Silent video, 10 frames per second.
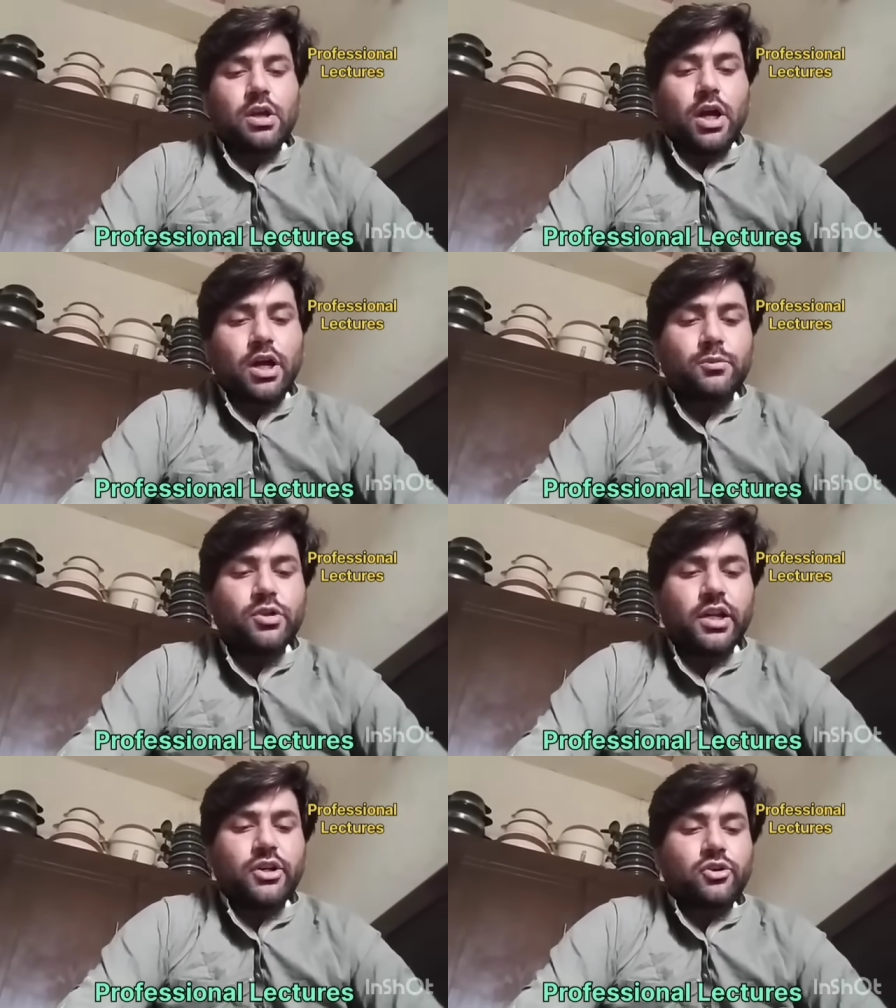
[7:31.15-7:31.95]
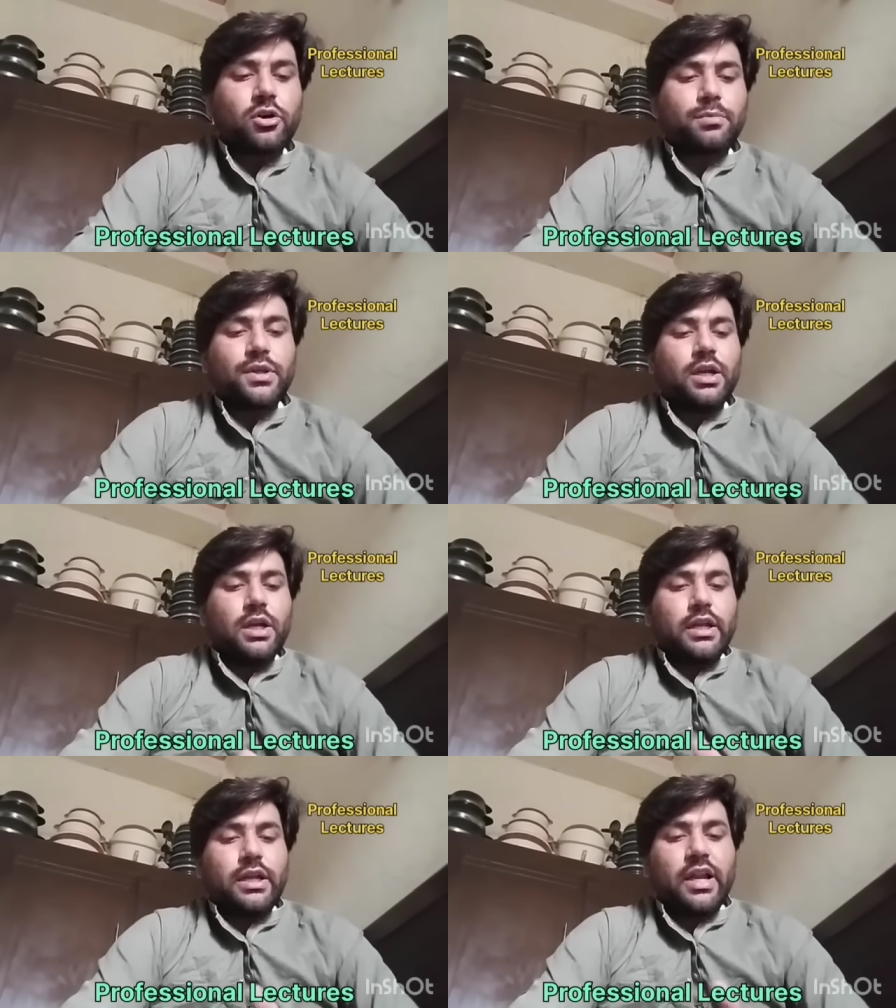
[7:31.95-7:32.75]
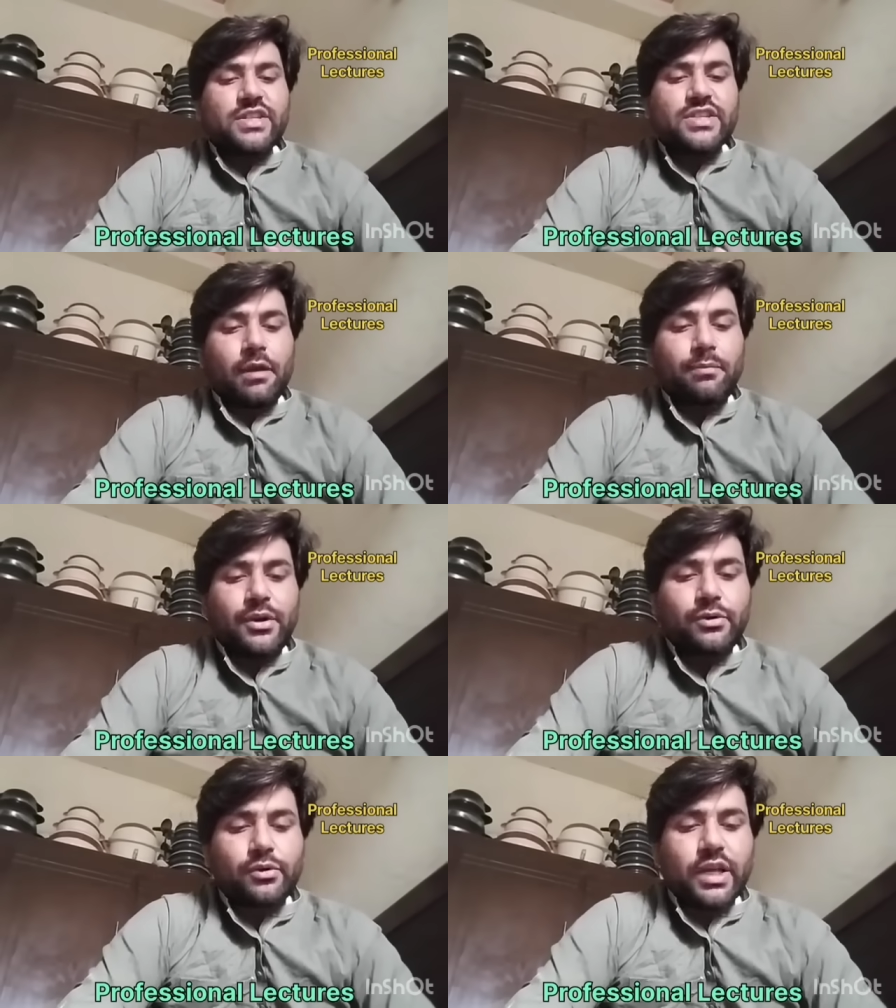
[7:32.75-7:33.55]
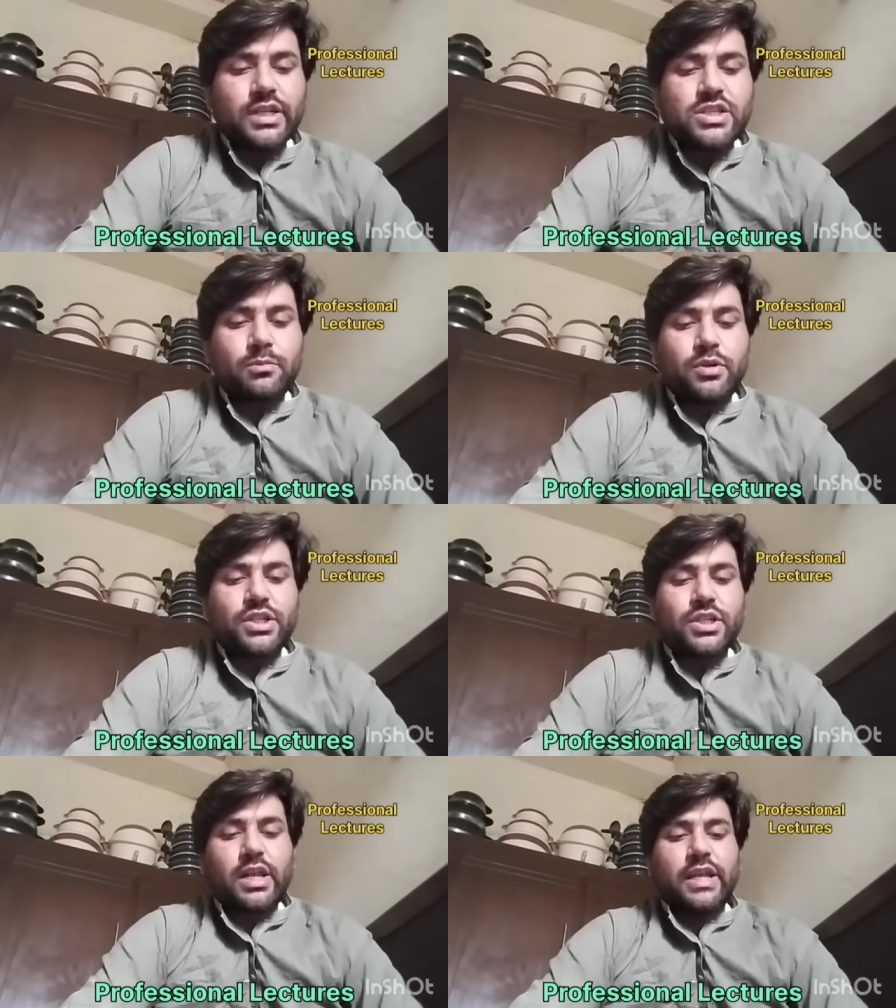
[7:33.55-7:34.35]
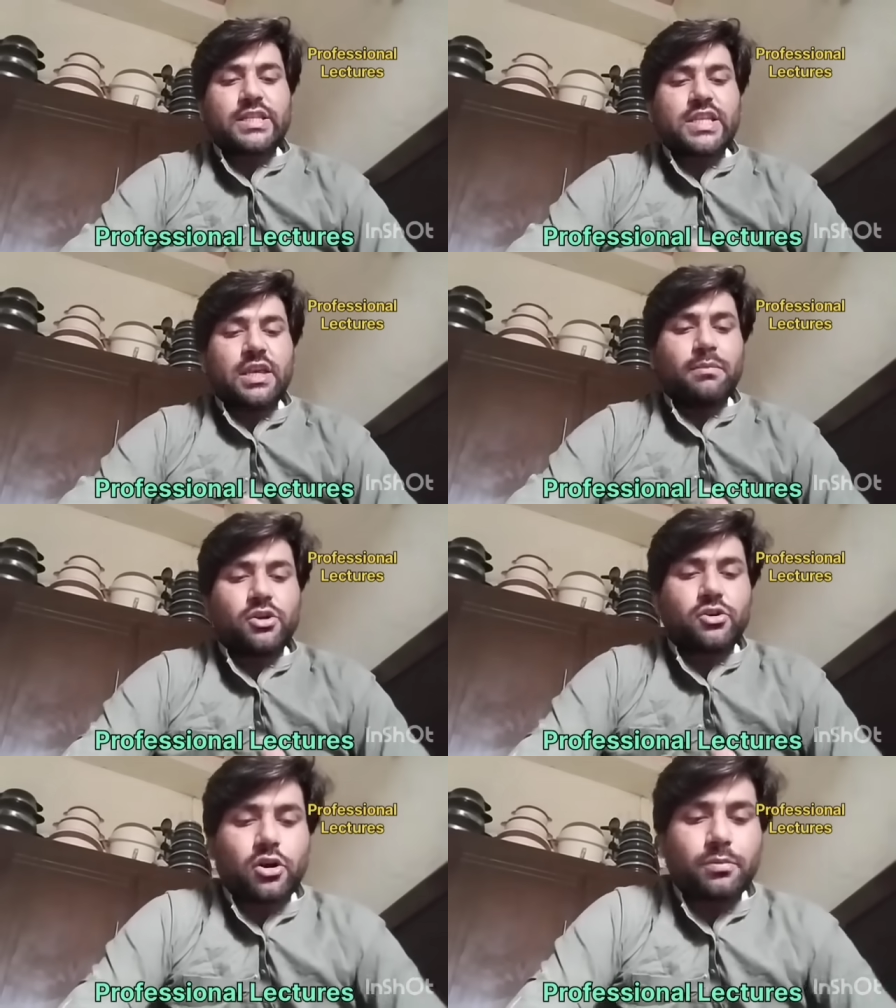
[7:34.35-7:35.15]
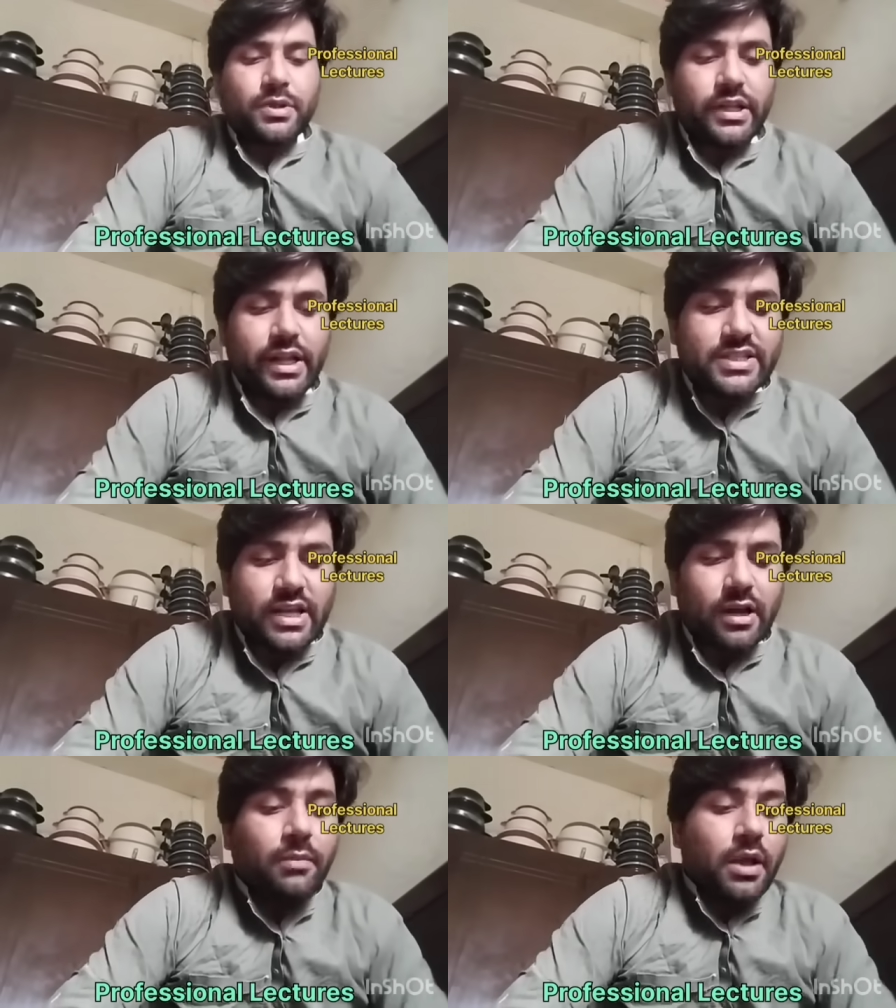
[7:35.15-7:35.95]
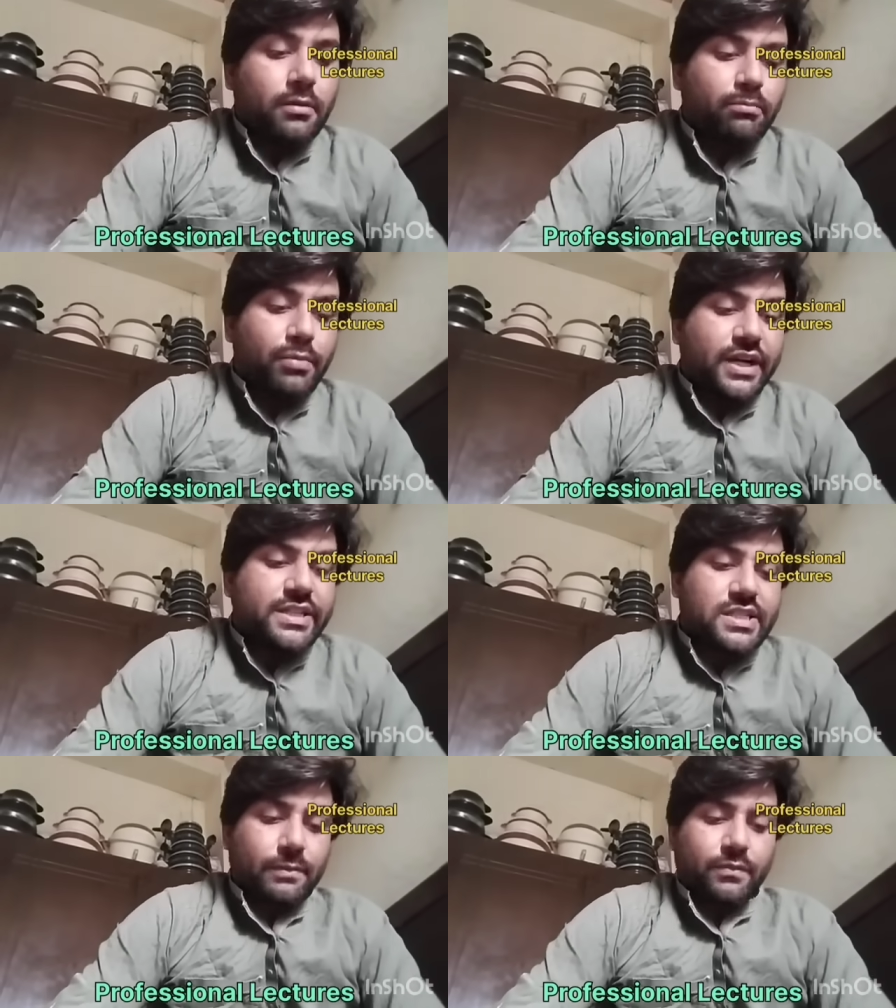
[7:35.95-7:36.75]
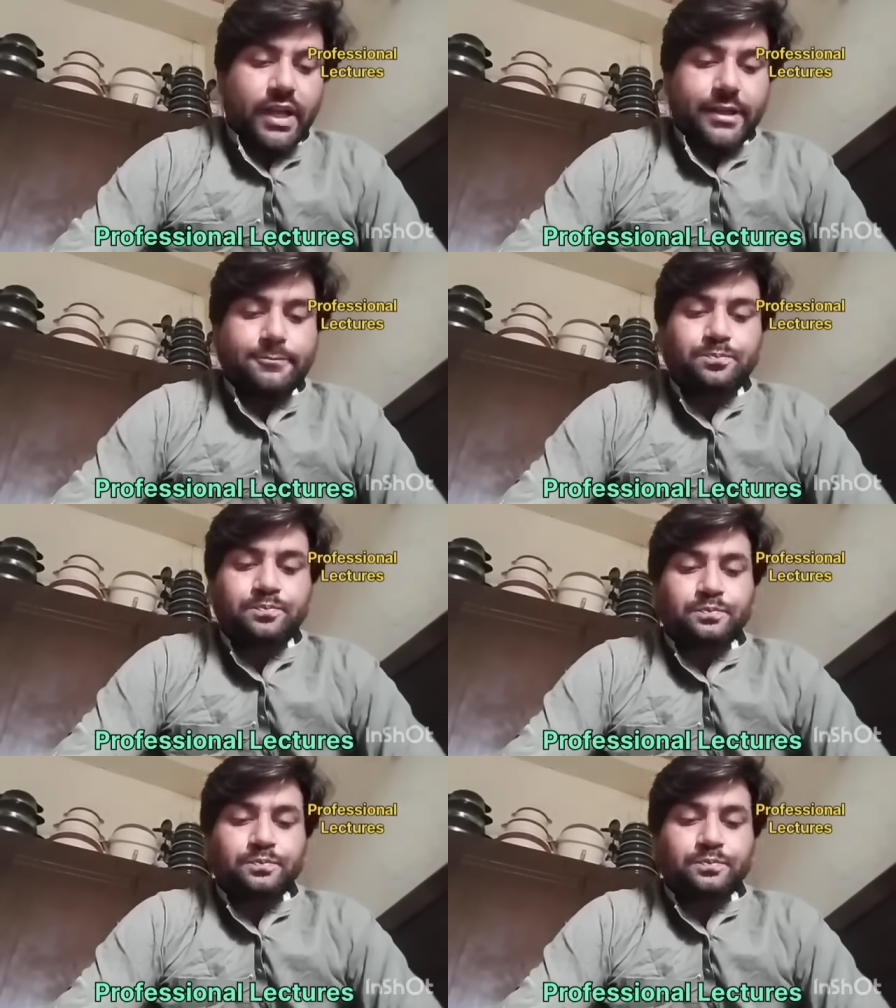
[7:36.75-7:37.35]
hormonal atrophy, loss of endocrine stimulation, ischemic atrophy, loss of blood supply.